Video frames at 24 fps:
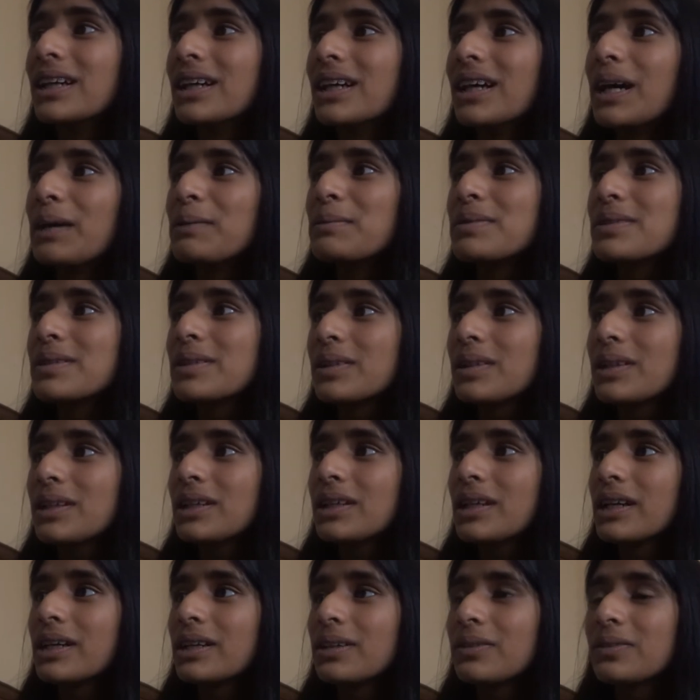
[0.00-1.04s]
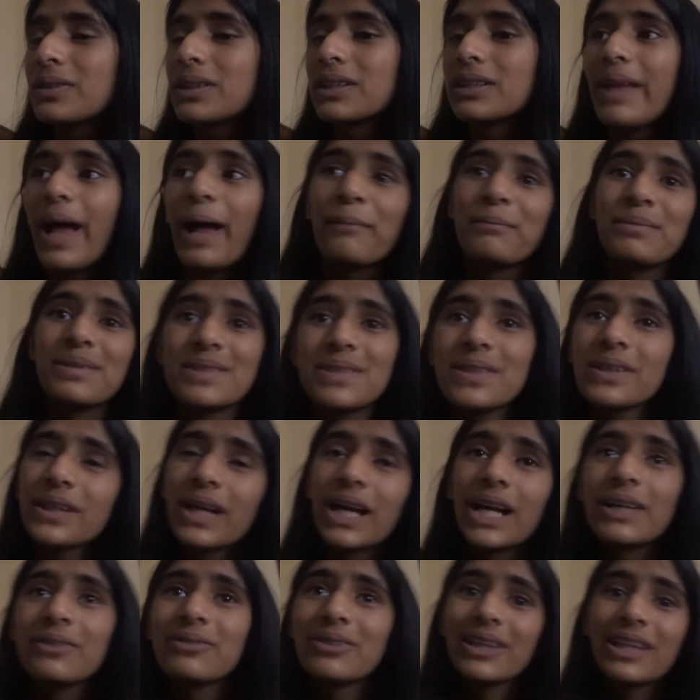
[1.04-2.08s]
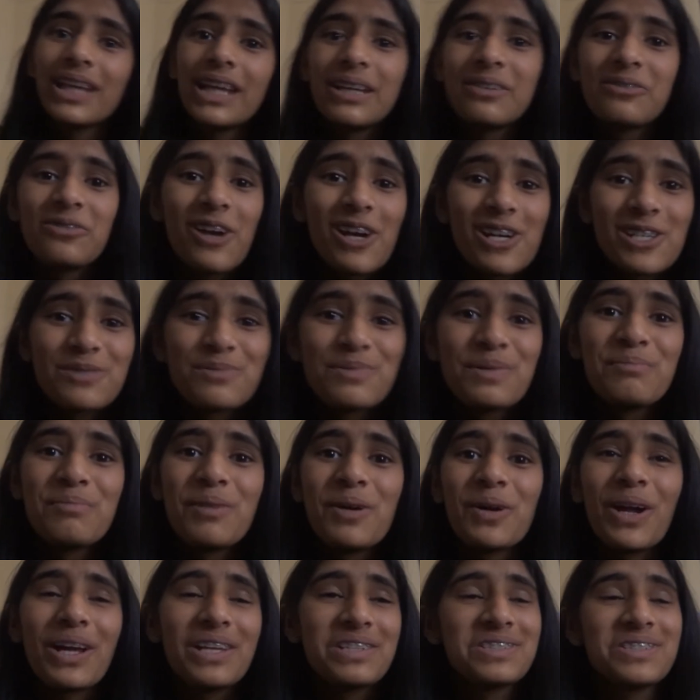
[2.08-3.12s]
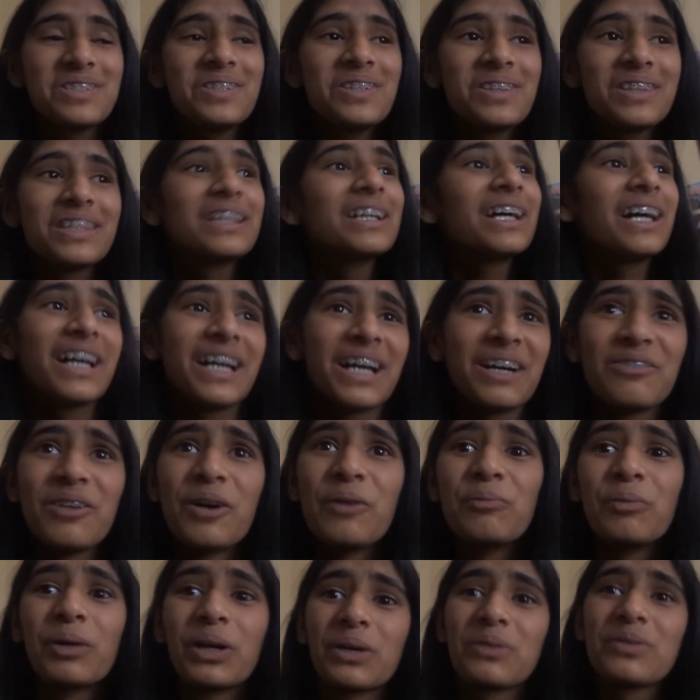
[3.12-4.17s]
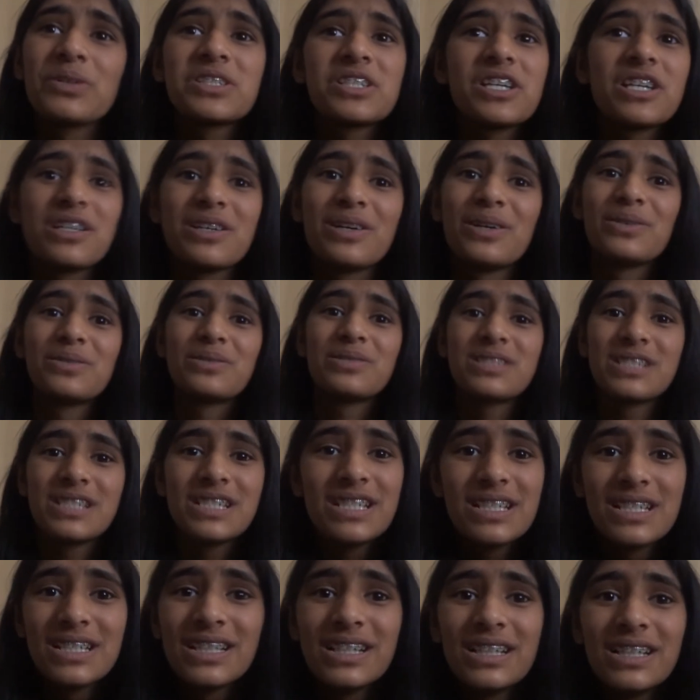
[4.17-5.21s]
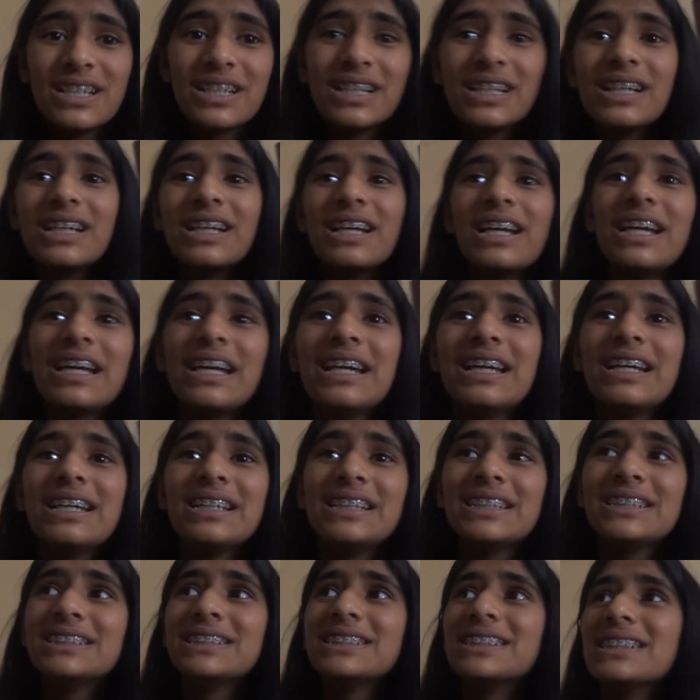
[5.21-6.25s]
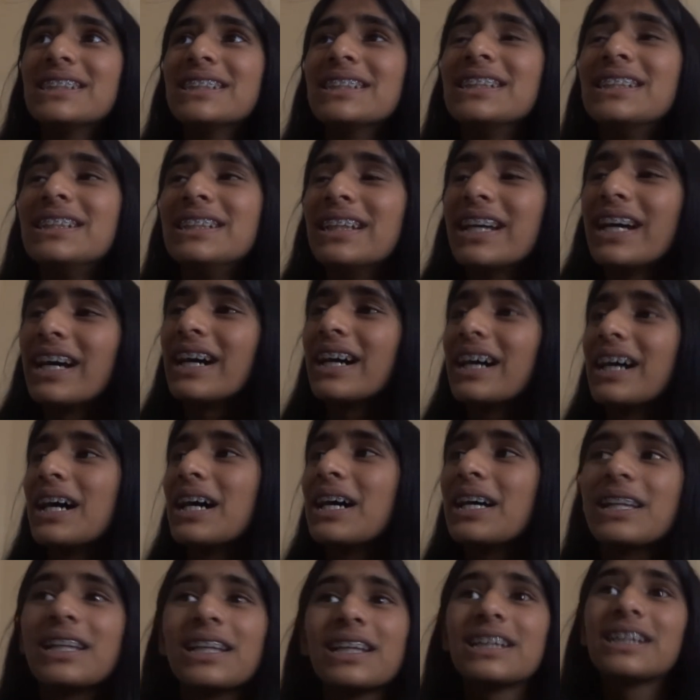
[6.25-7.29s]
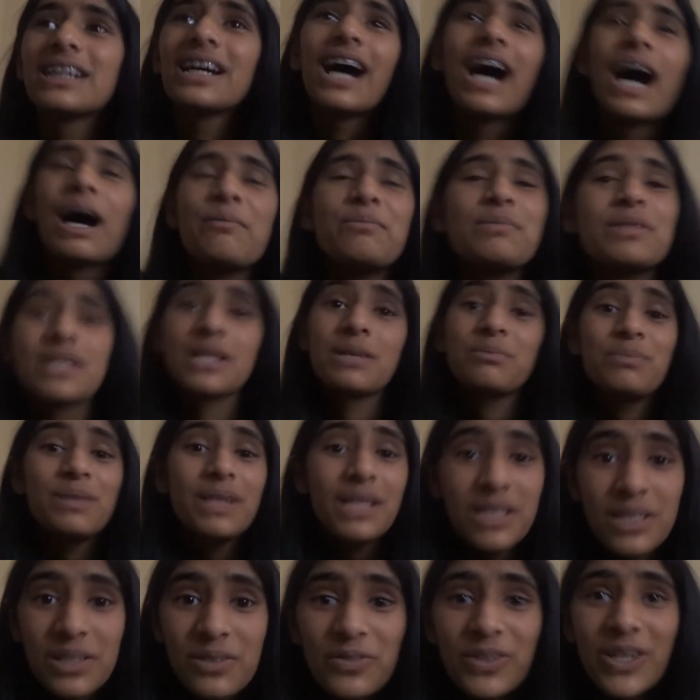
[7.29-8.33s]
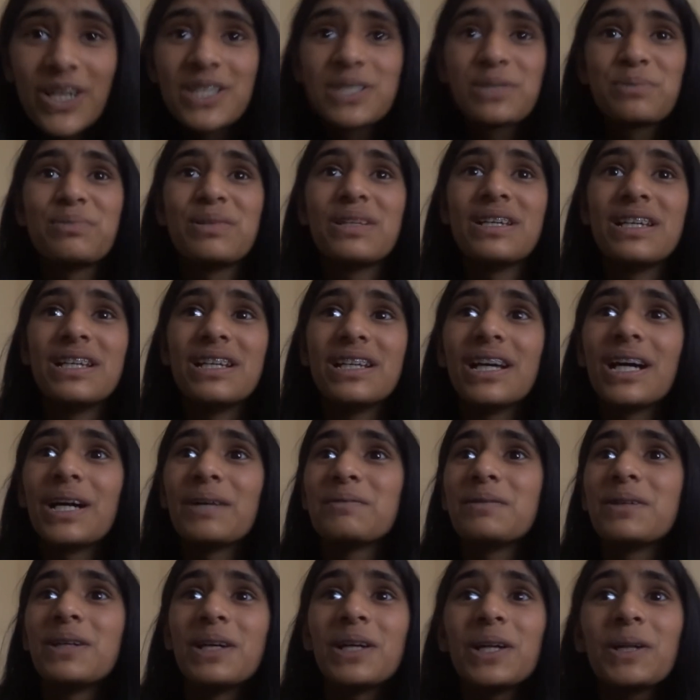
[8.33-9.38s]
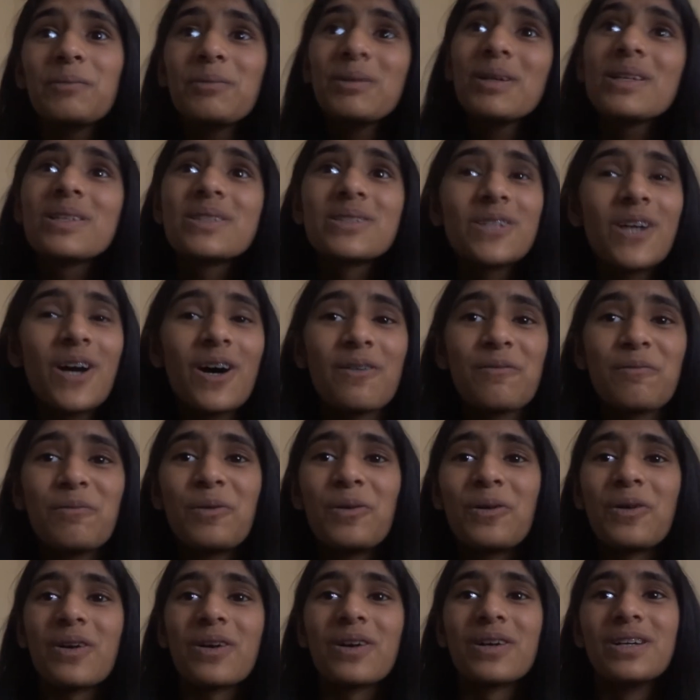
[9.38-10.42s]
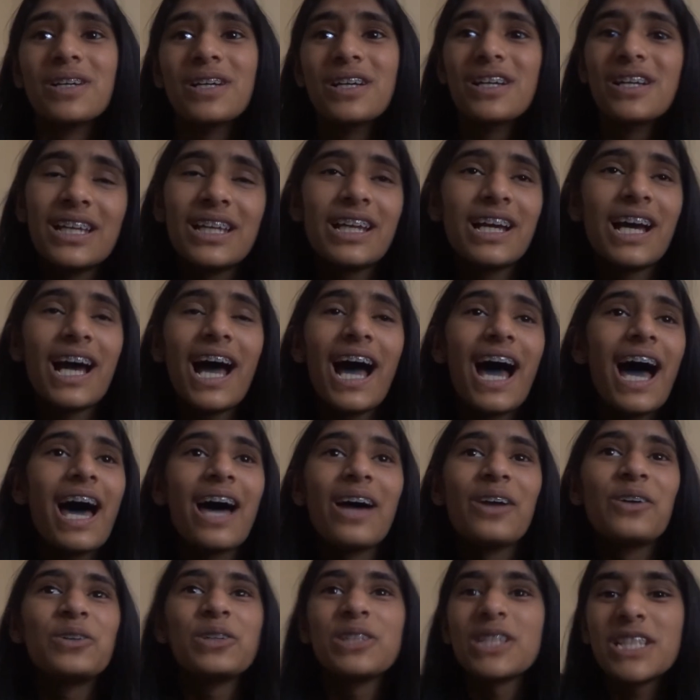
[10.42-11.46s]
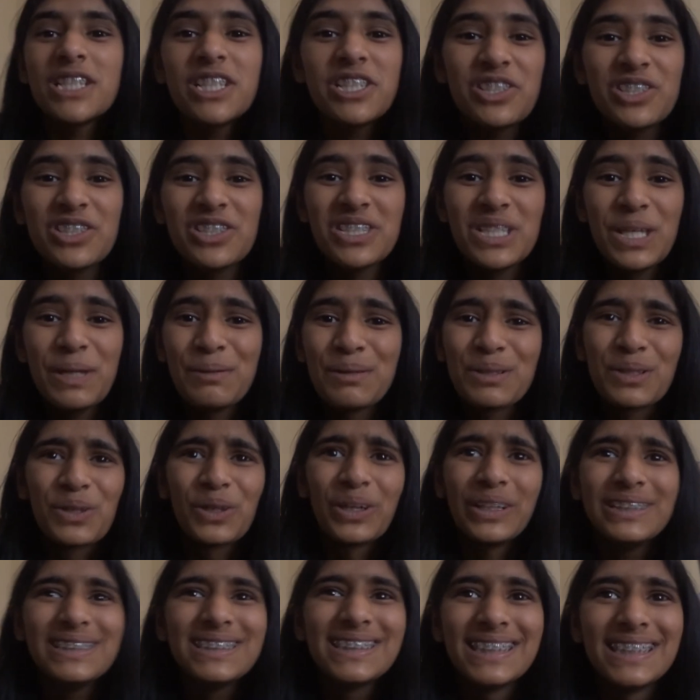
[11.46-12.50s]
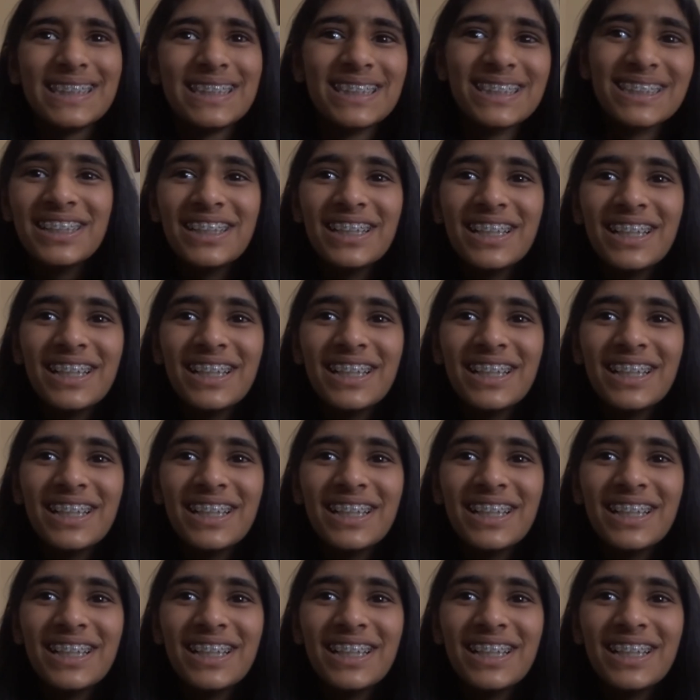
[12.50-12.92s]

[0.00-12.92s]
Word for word: I'm still like kind of like, I'm still kind of like in freshman mode. I still think I have homework, which I don't. And yeah, like I'm done being a freshman. I'm gonna be a sophomore. I don't know, this just seems crazy.